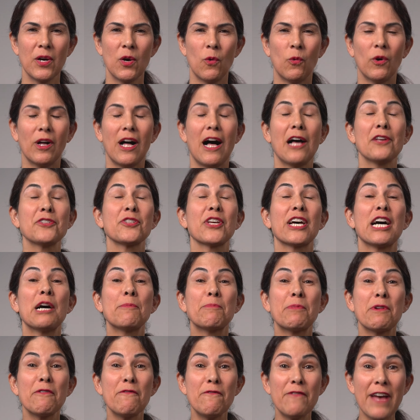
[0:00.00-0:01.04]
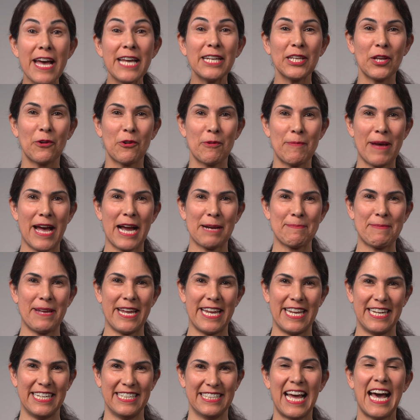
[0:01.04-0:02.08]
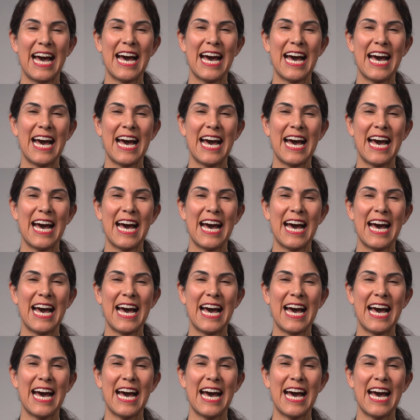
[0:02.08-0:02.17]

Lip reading: will also help prevent lower back pain.